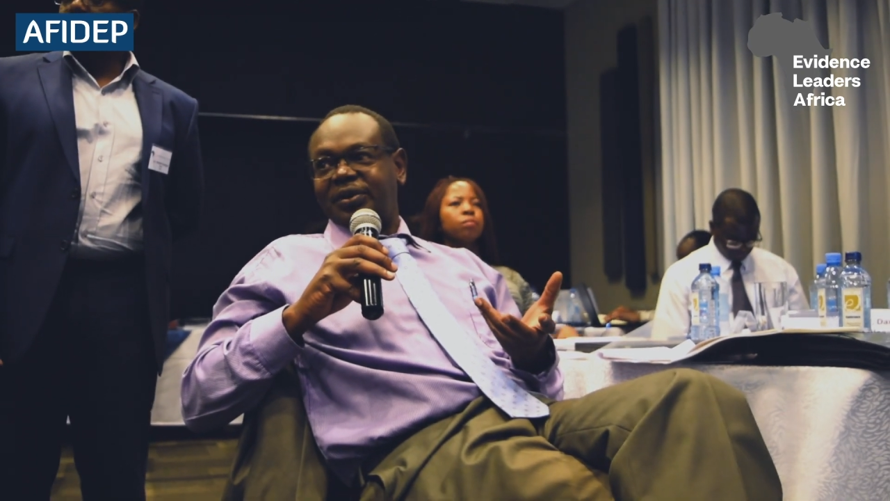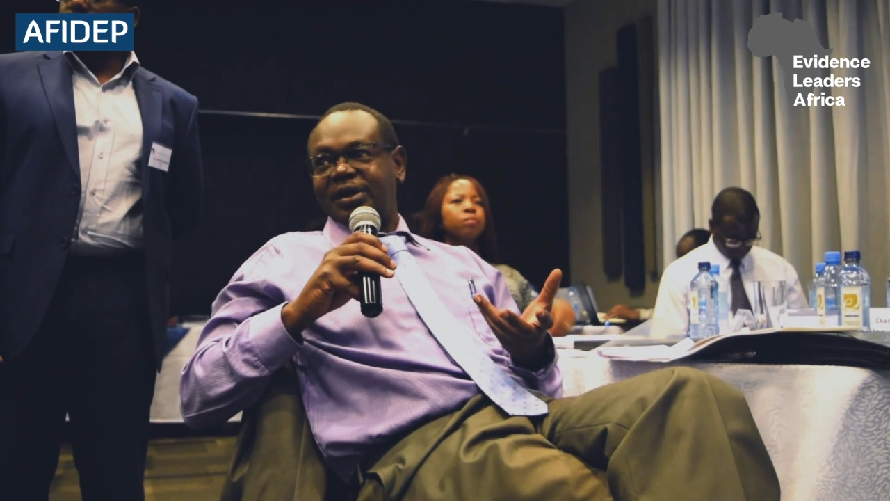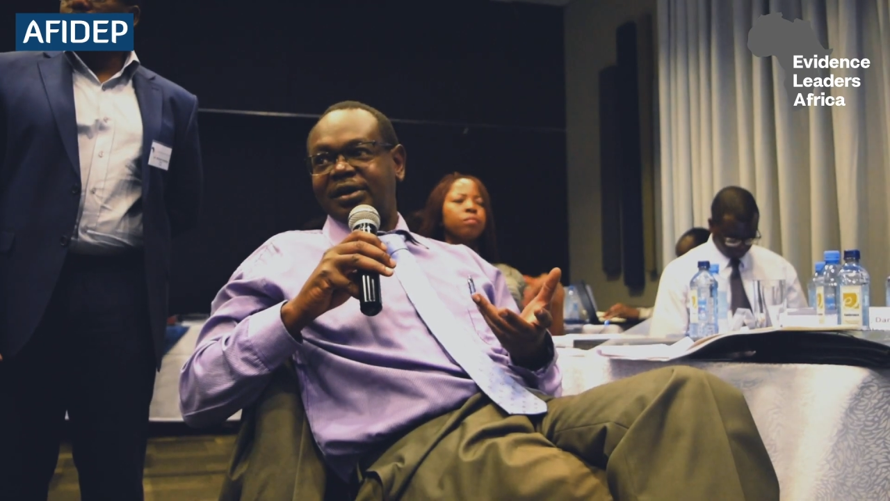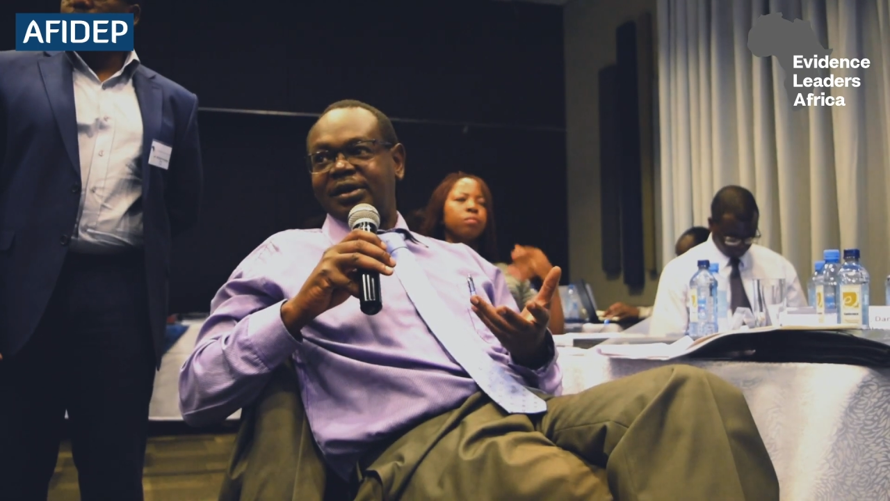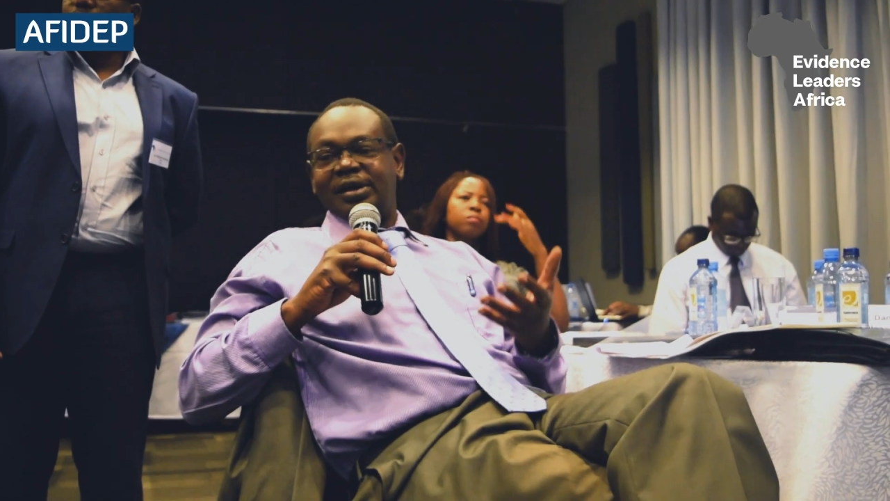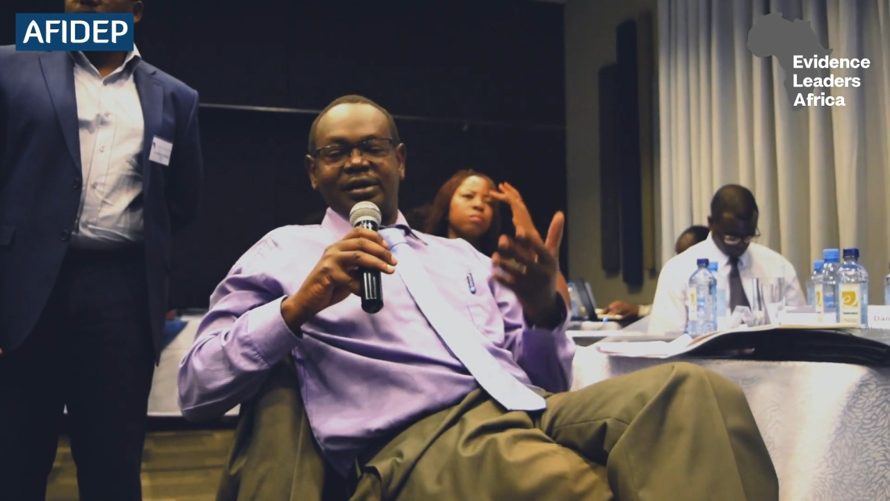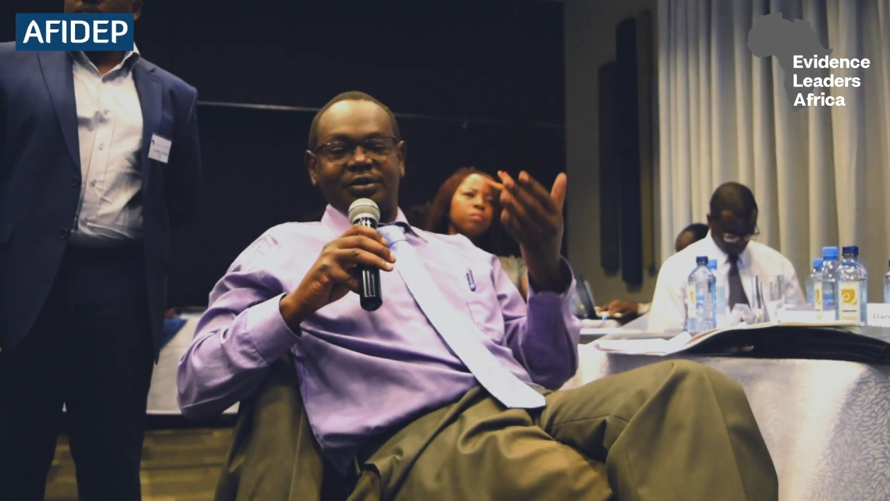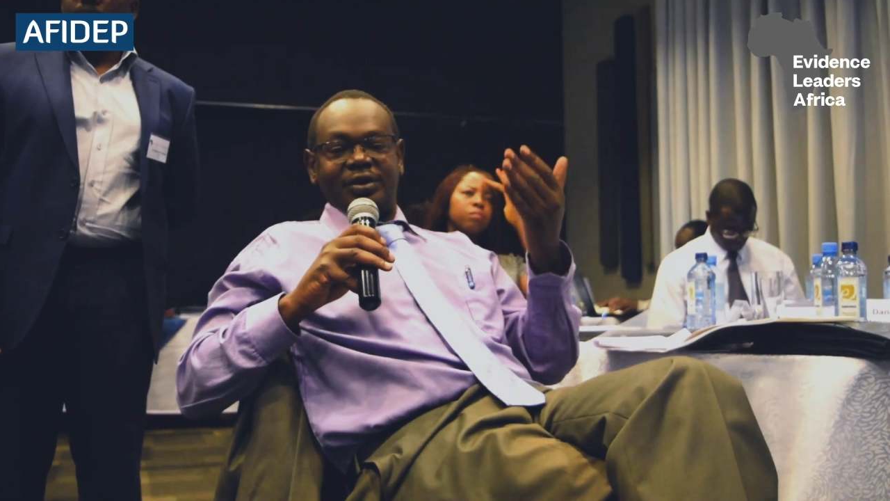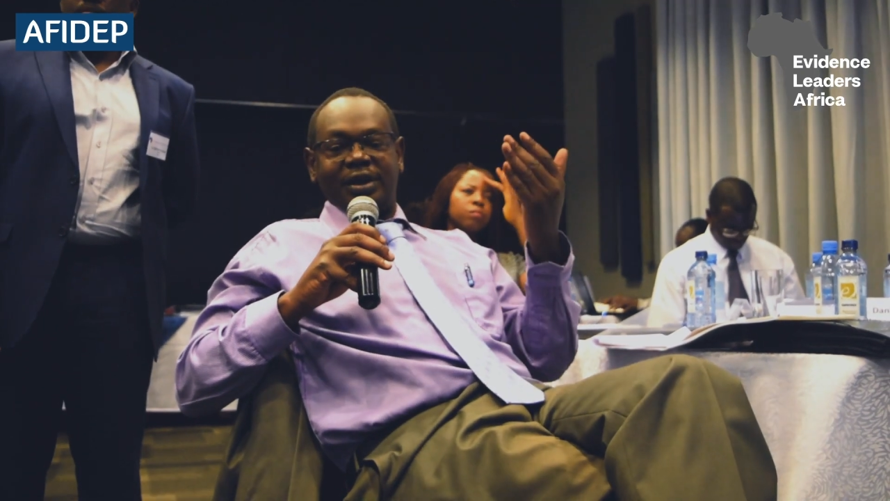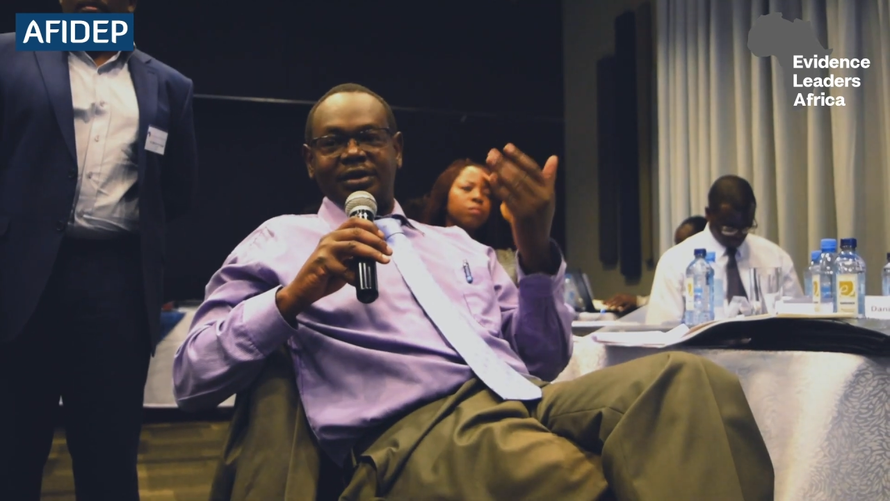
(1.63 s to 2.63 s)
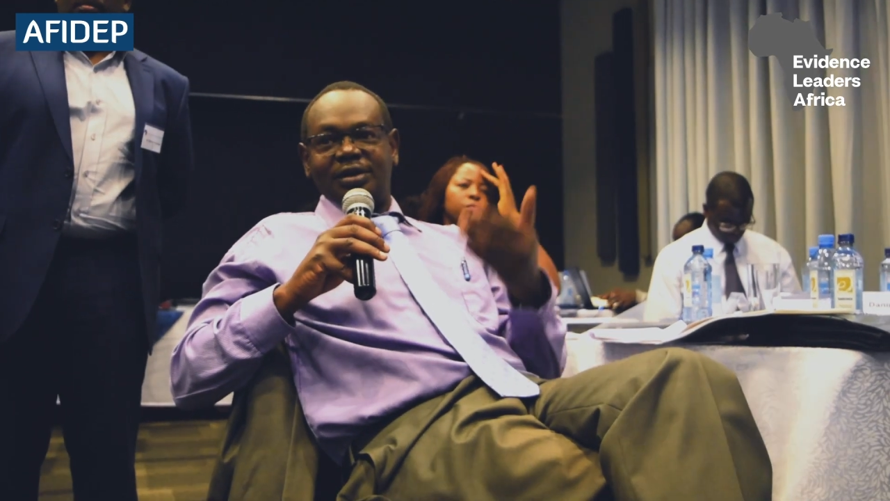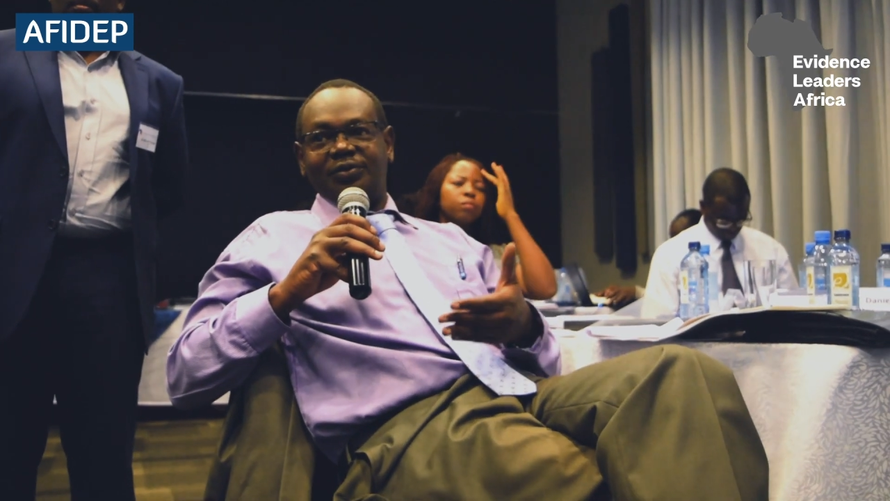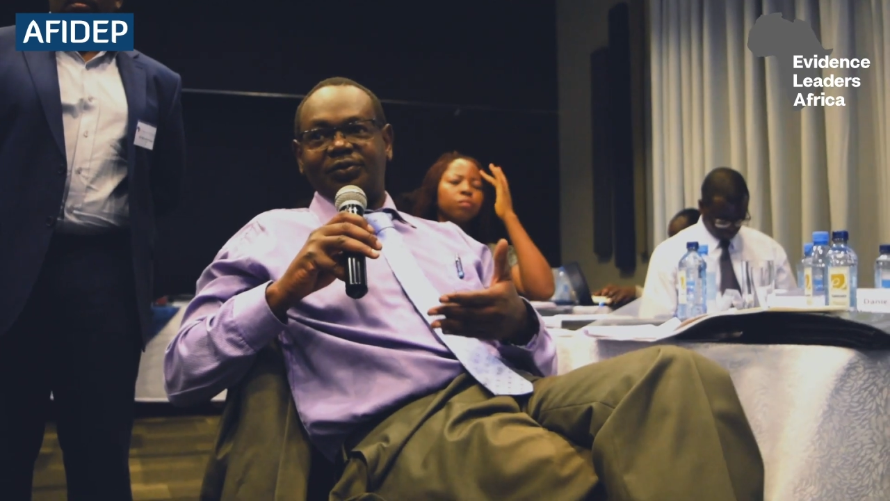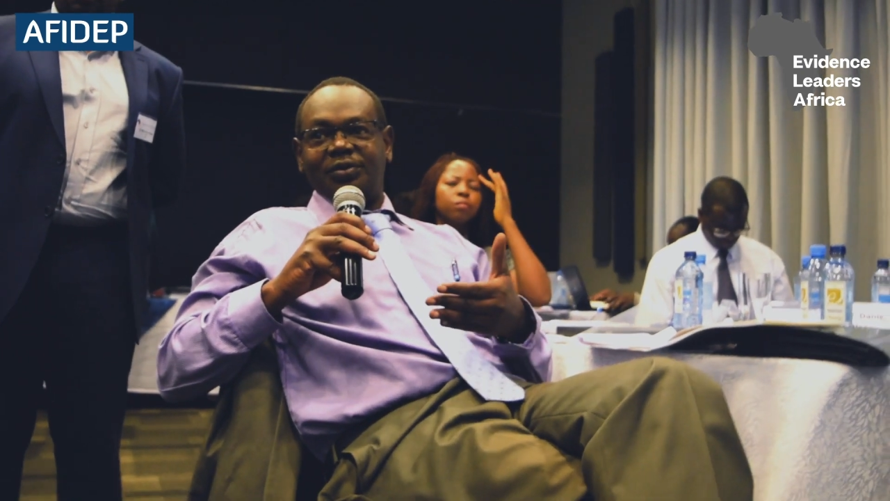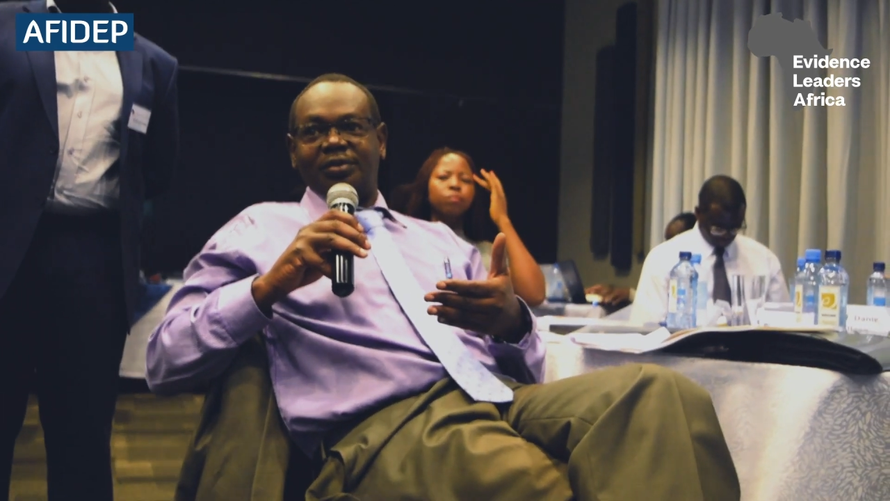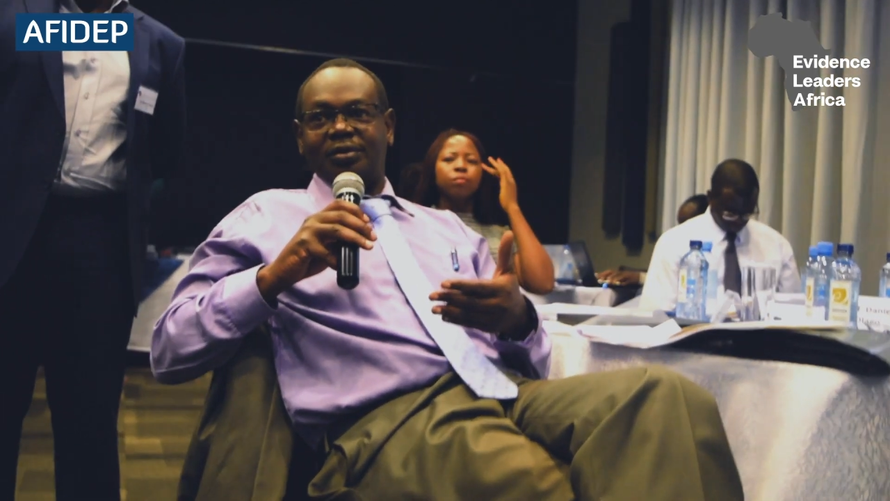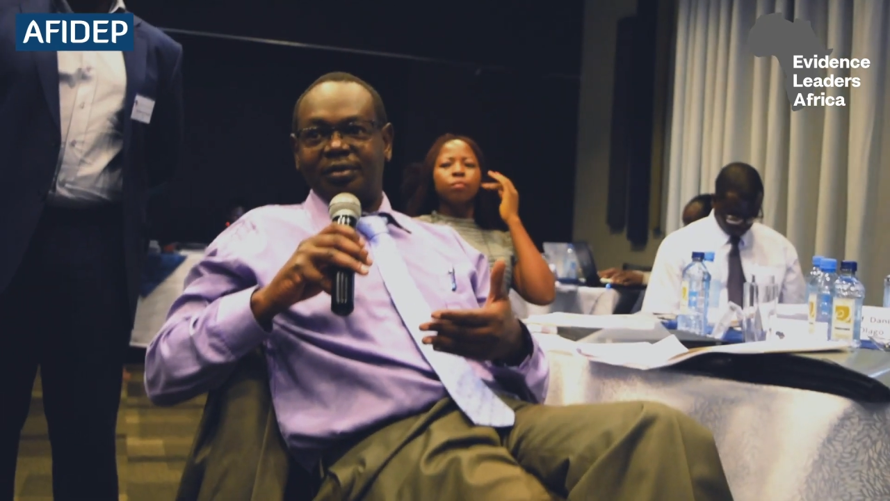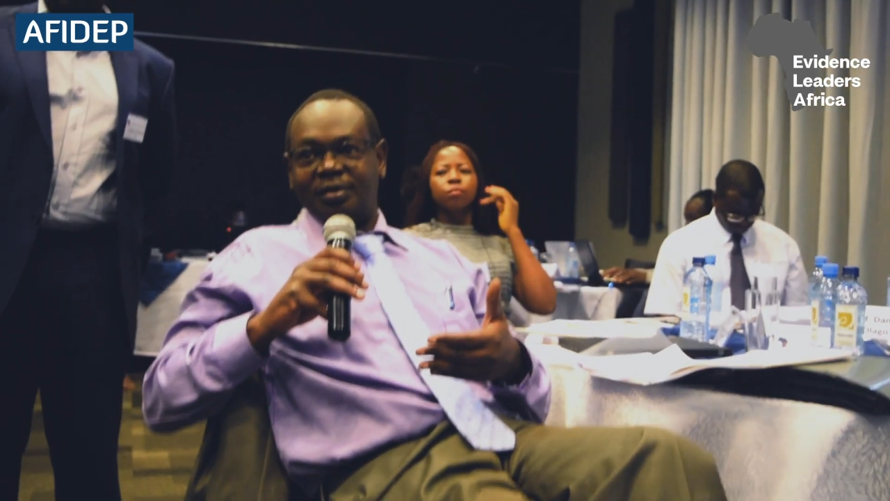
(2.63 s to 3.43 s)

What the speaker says: where the need for